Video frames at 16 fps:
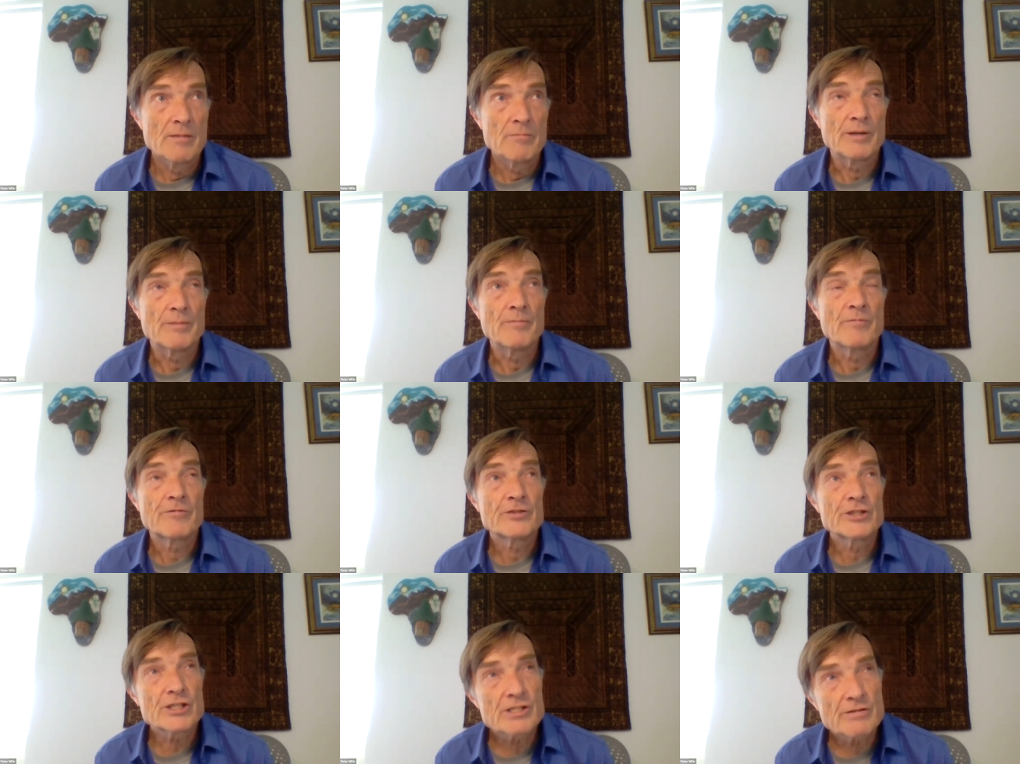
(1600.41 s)

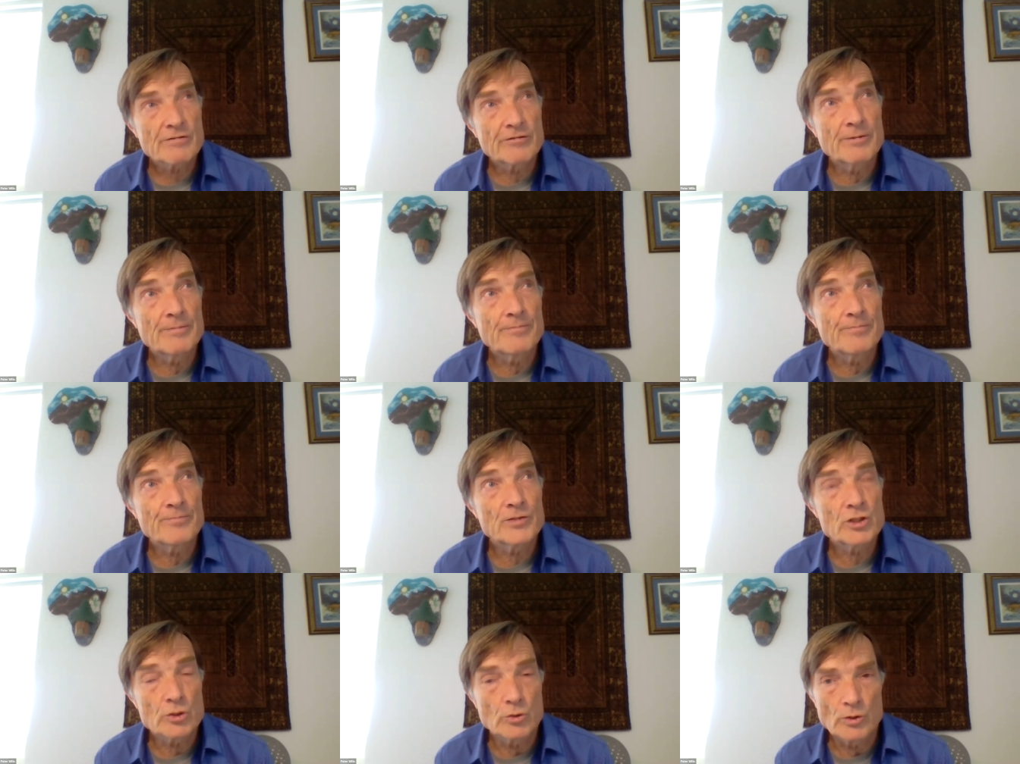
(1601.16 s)
But just
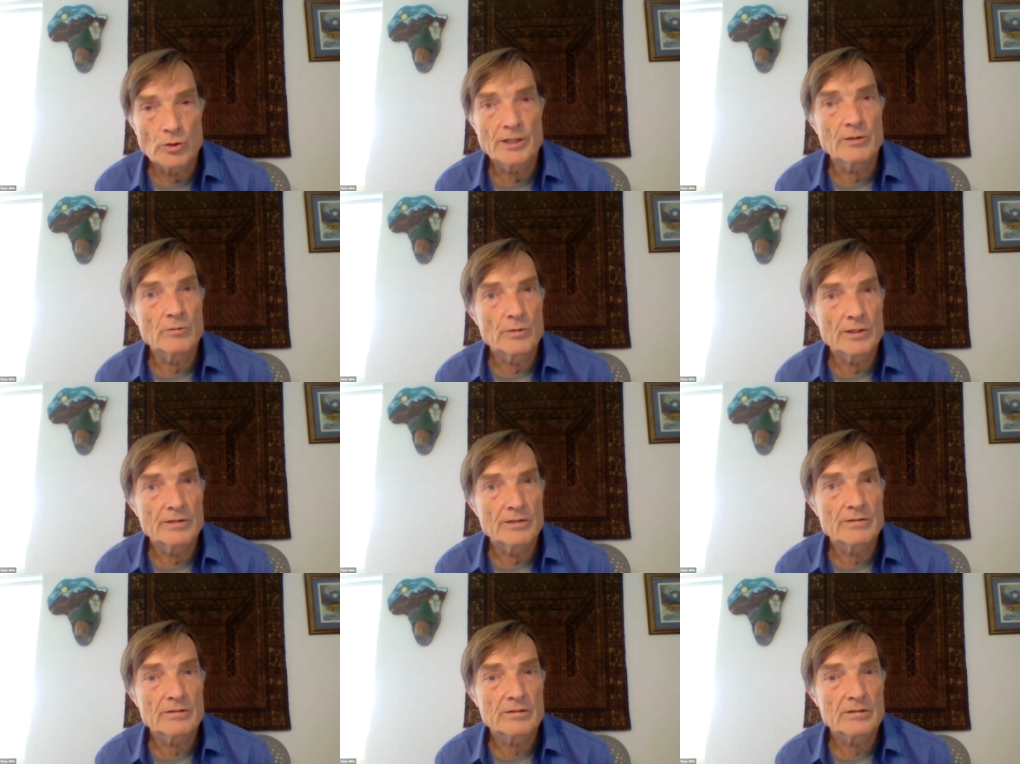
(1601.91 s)
from talking
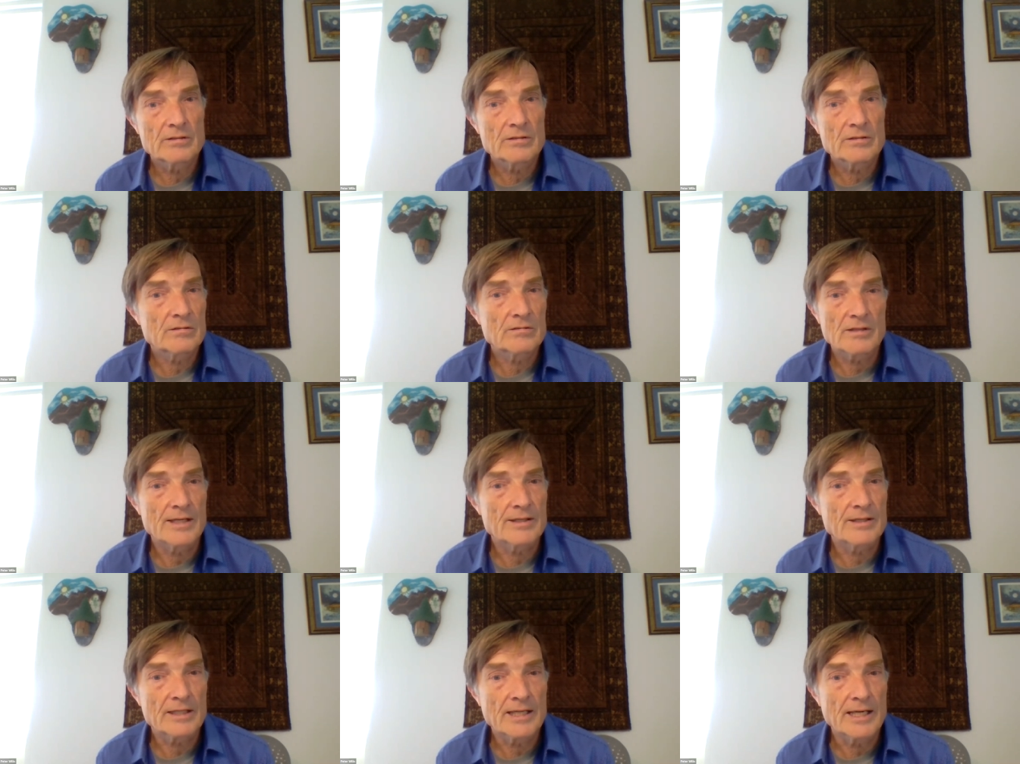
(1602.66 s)
with
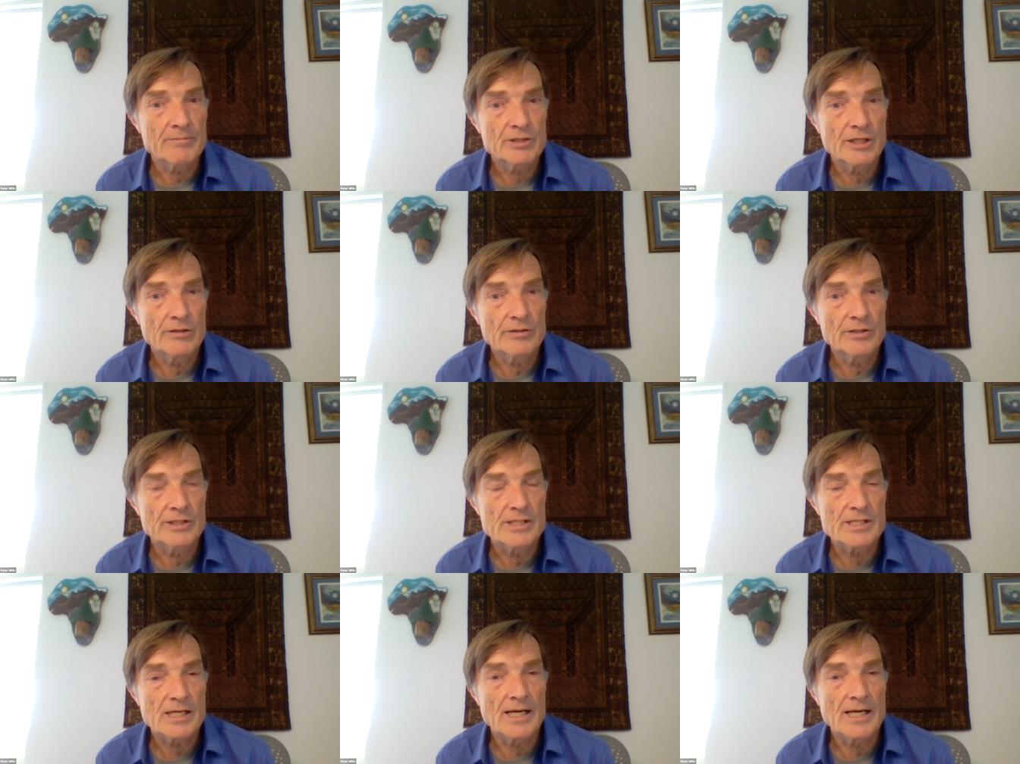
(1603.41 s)
other Cape
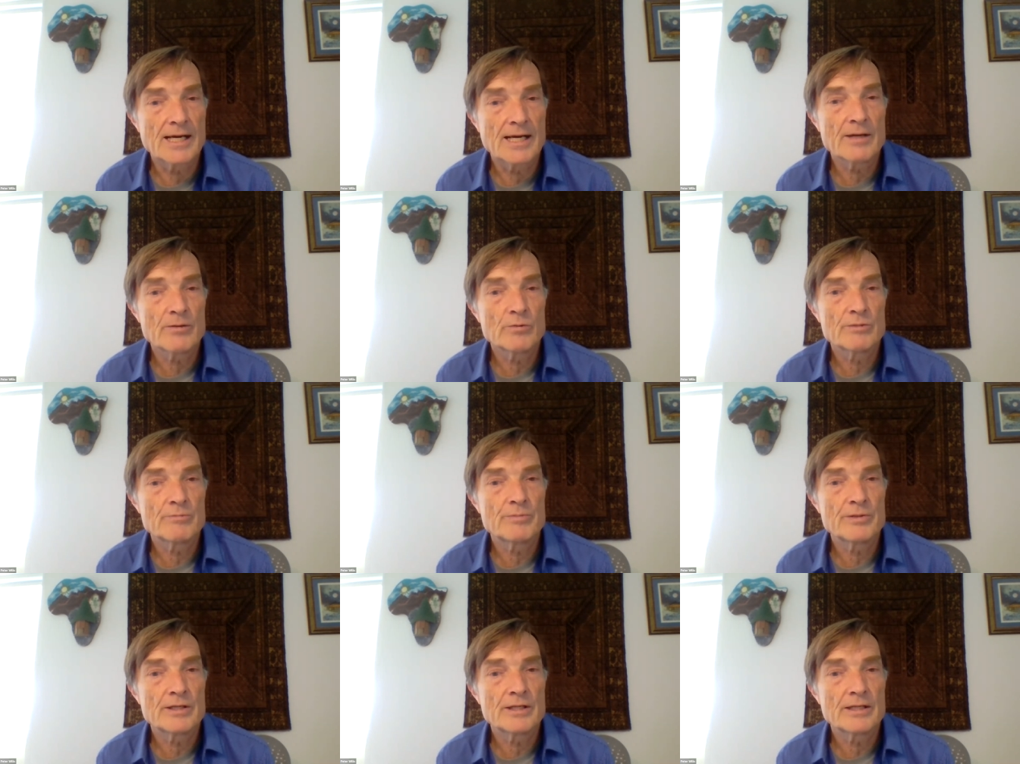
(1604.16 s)
Townians, I
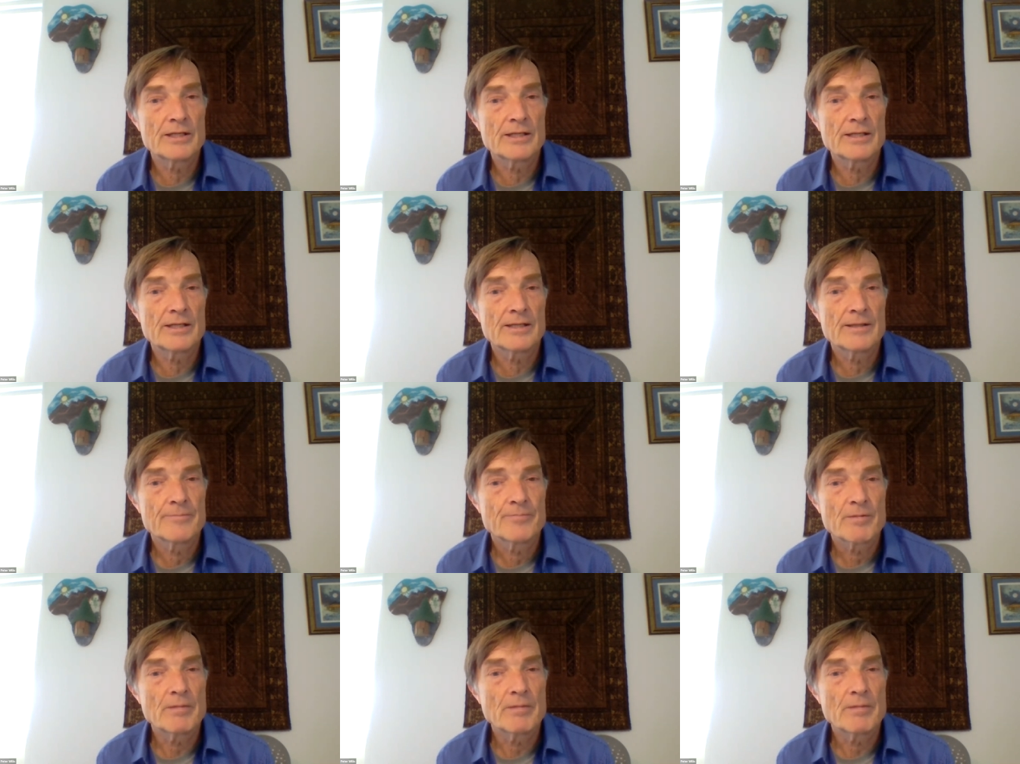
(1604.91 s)
would be,